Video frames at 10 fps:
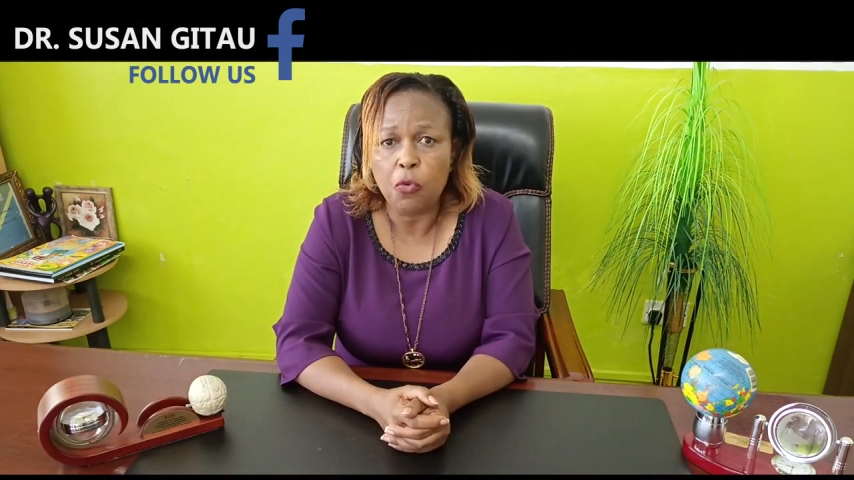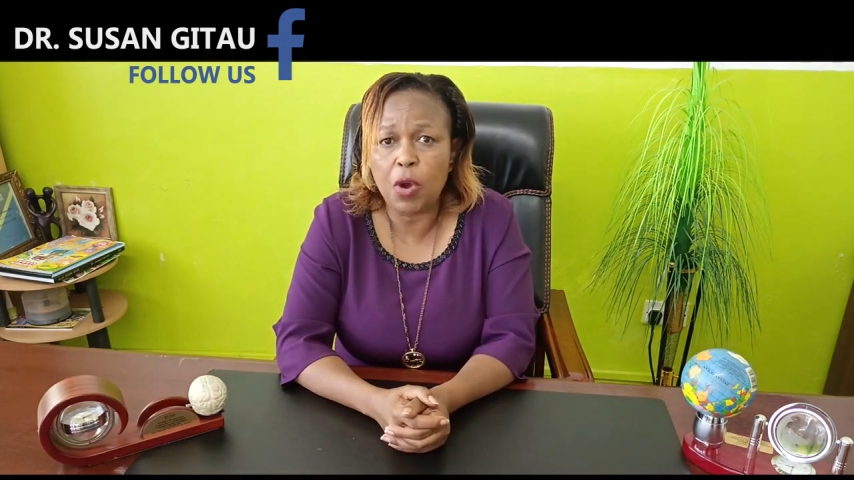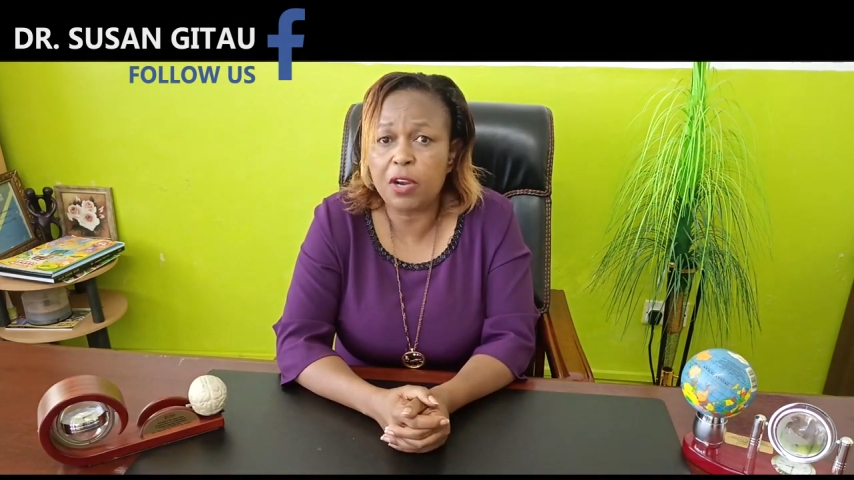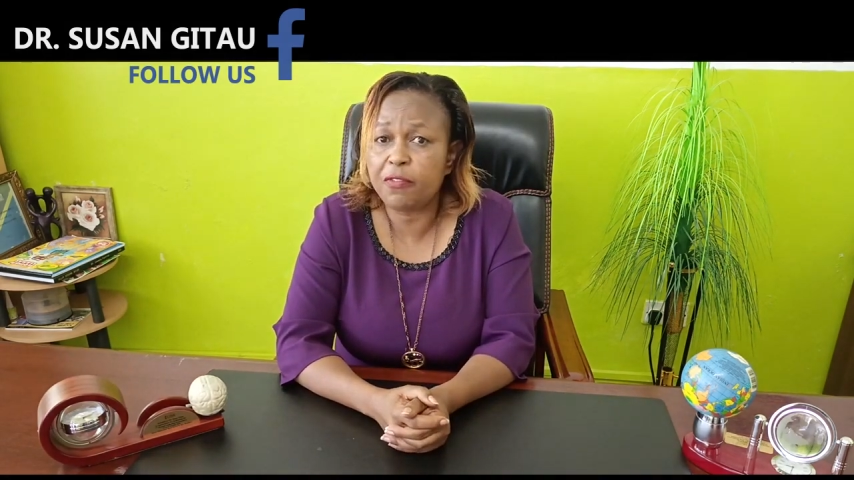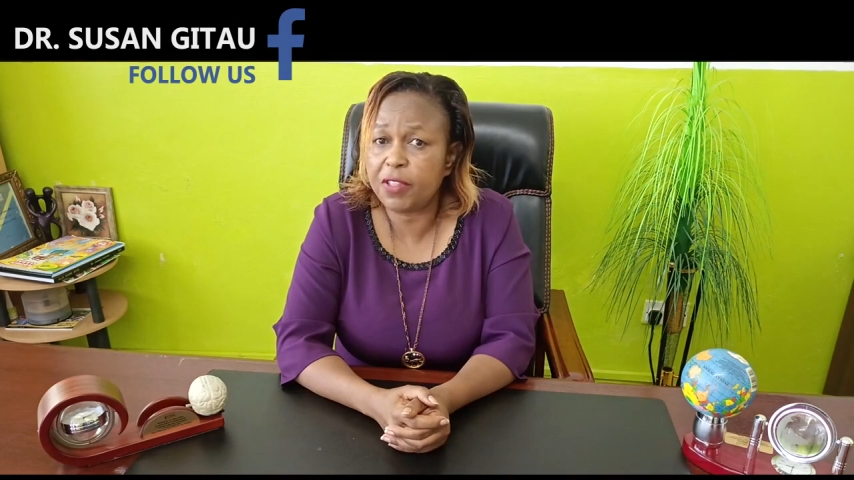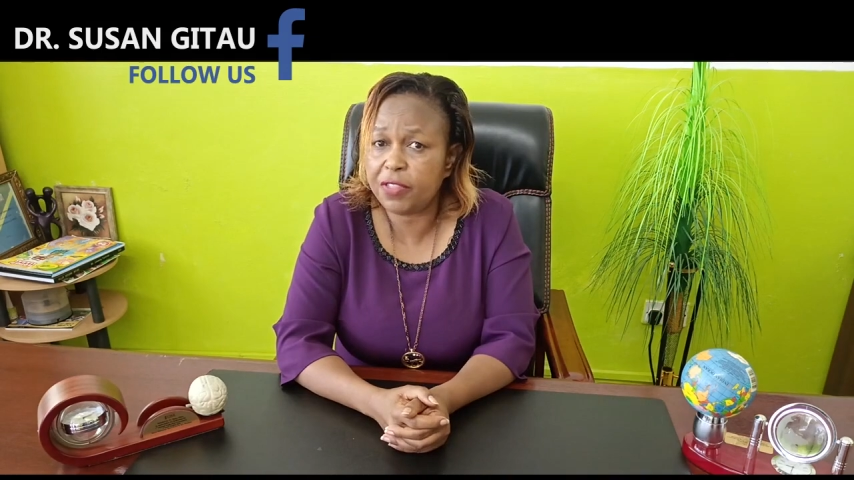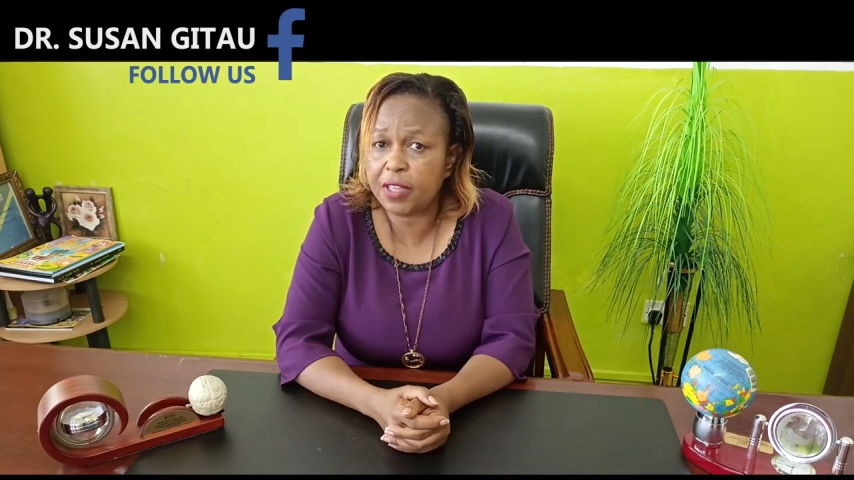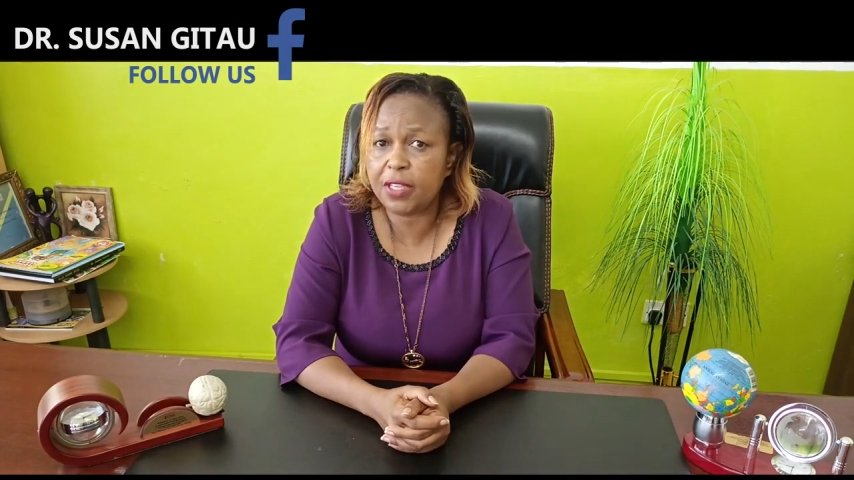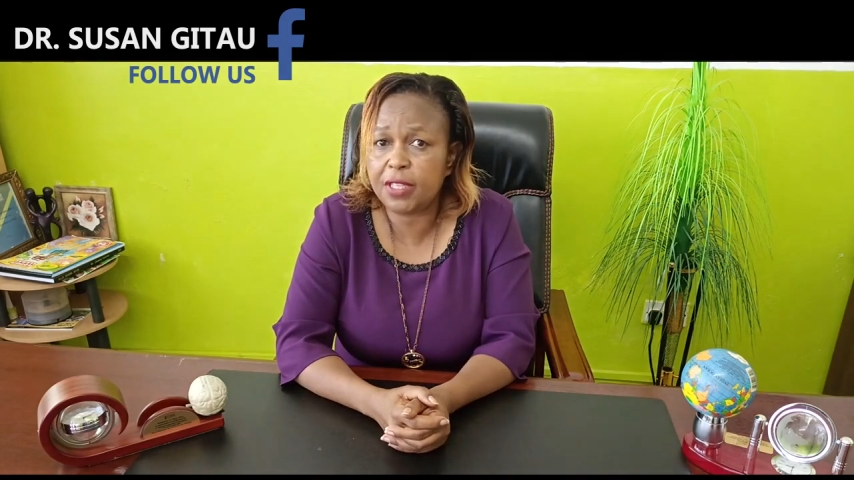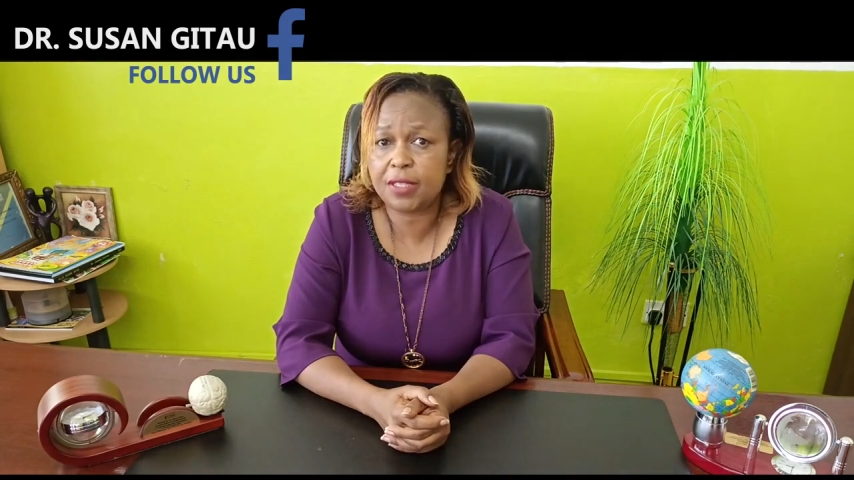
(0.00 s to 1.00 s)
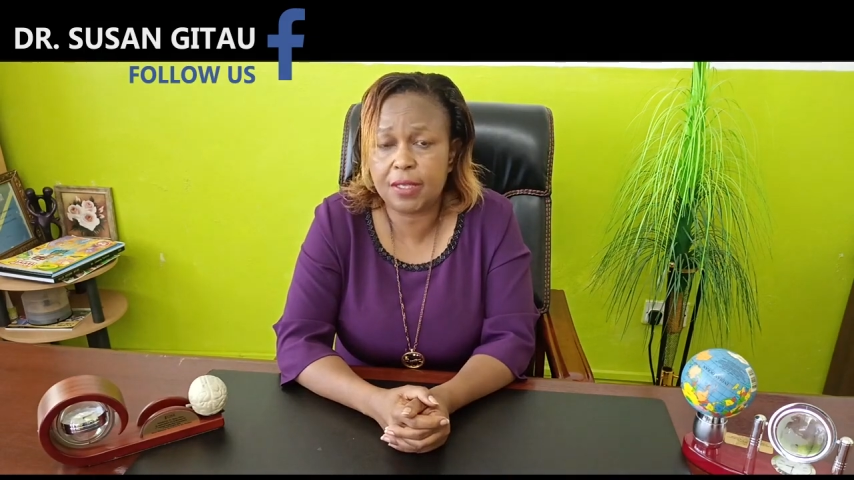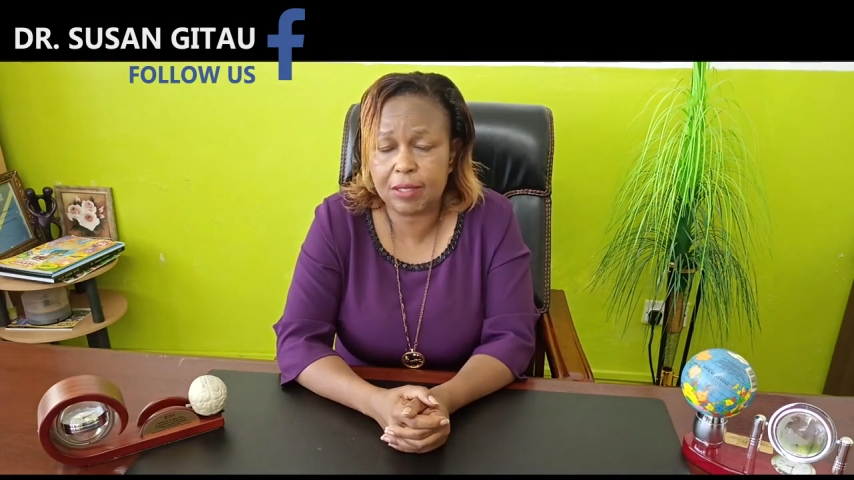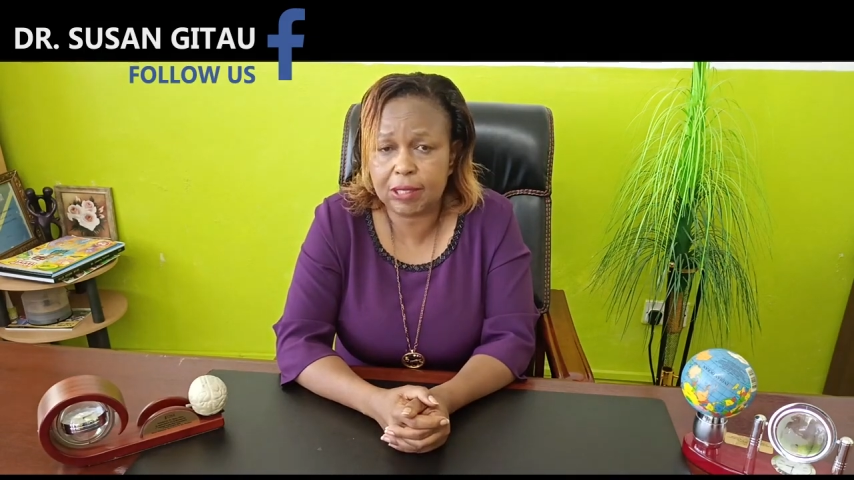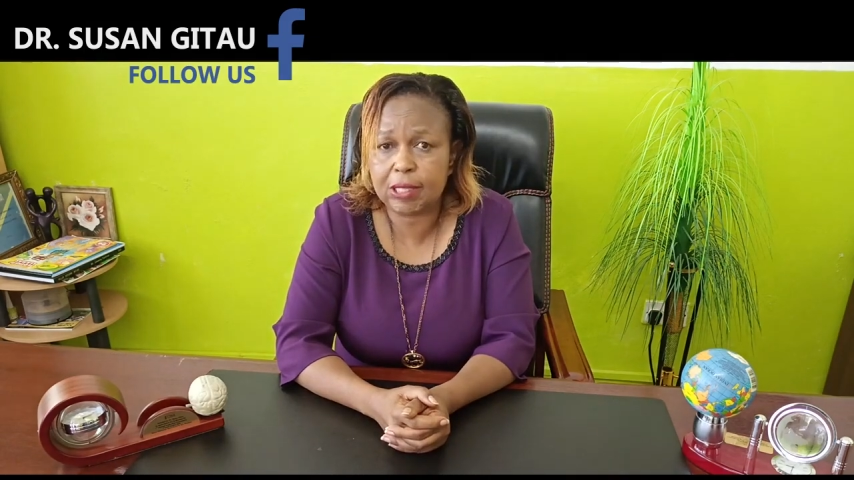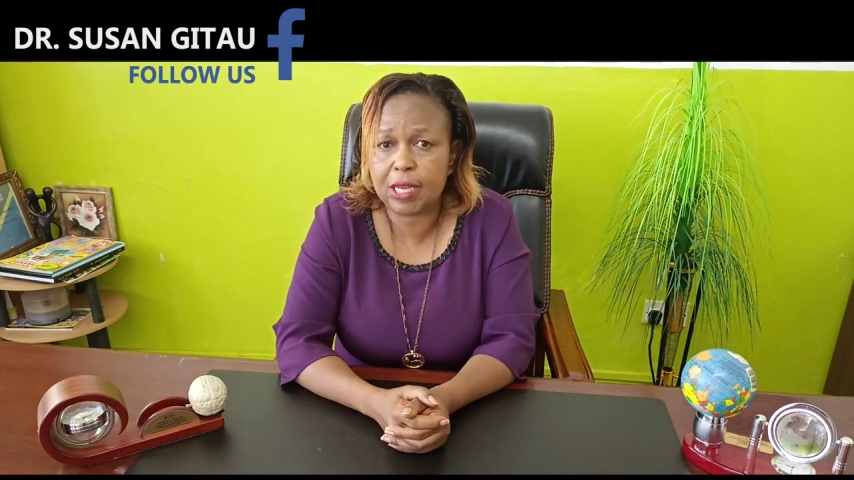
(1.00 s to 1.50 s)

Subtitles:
One of the things is